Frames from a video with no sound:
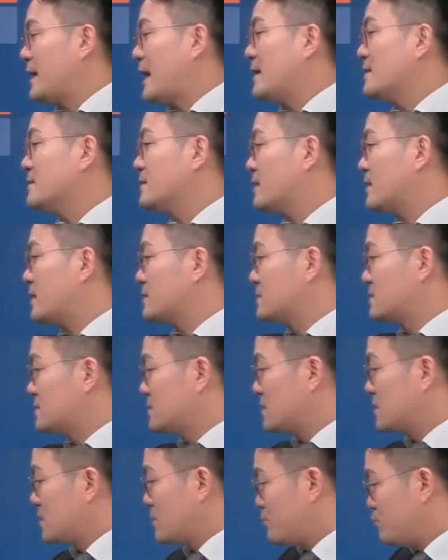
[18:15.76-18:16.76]
and you
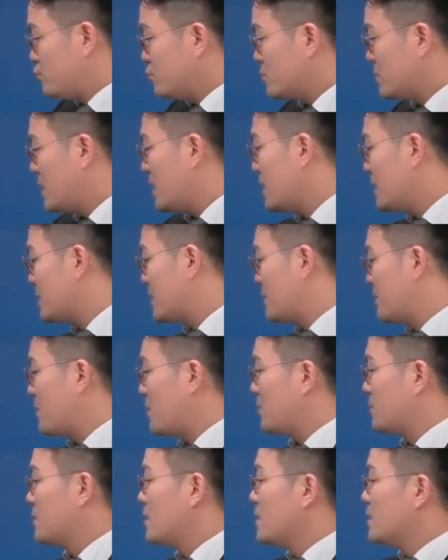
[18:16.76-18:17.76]
intend to drill
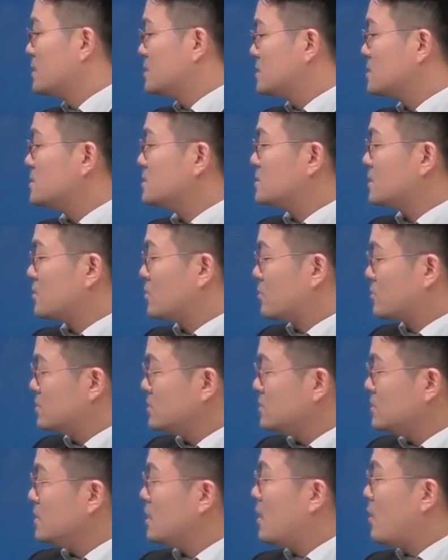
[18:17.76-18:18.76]
10 millimeters in
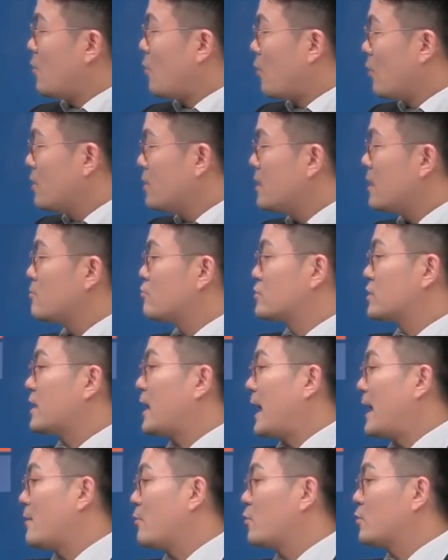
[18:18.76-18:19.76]
depth, but the
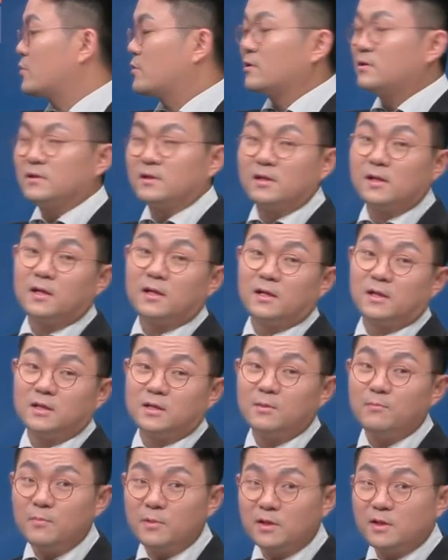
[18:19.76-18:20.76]
depth would be
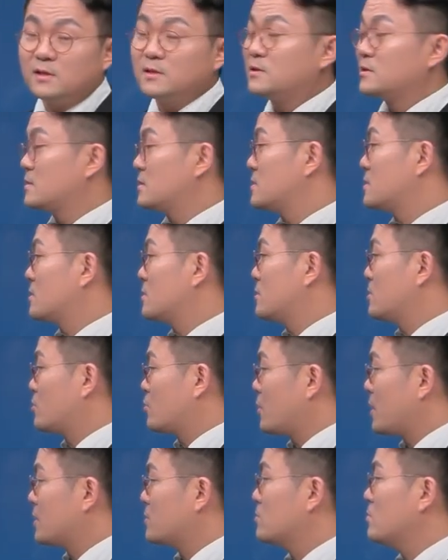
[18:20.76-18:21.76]
different
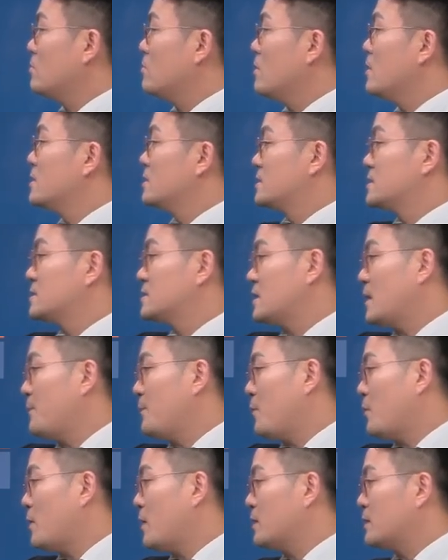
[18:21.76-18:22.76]
from what you
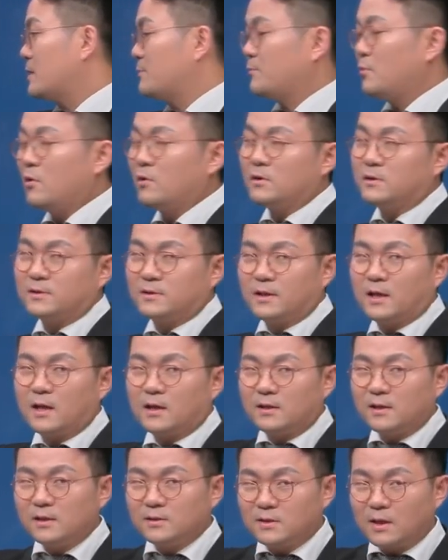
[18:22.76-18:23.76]
intended. If the
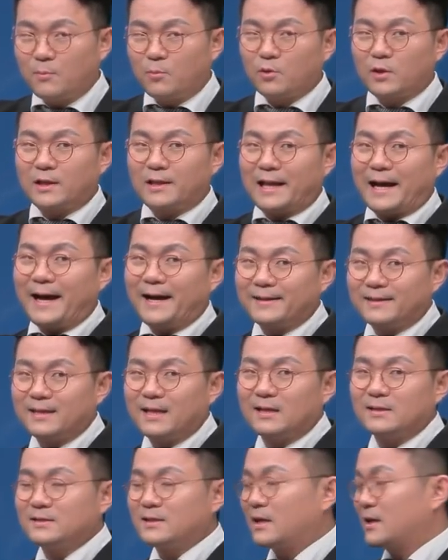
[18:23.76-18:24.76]
stopper
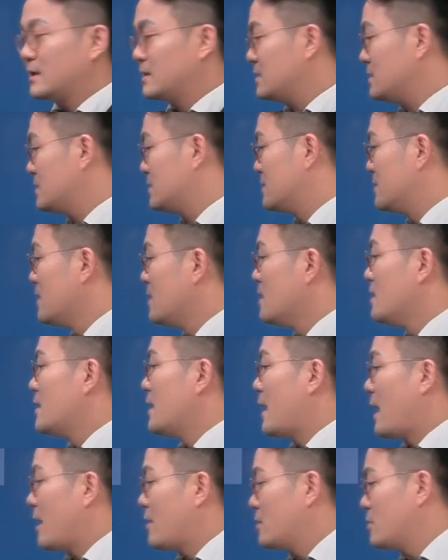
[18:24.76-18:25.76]
reached the
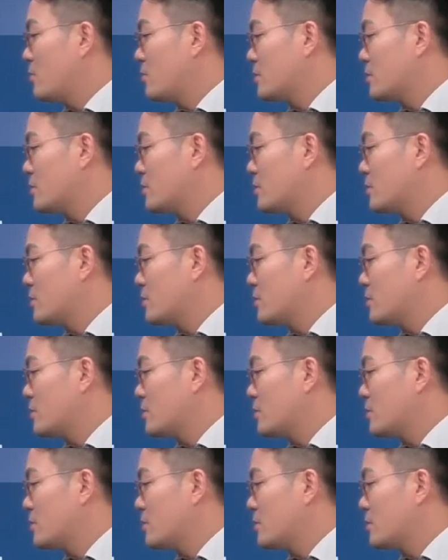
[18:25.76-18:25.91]
bone,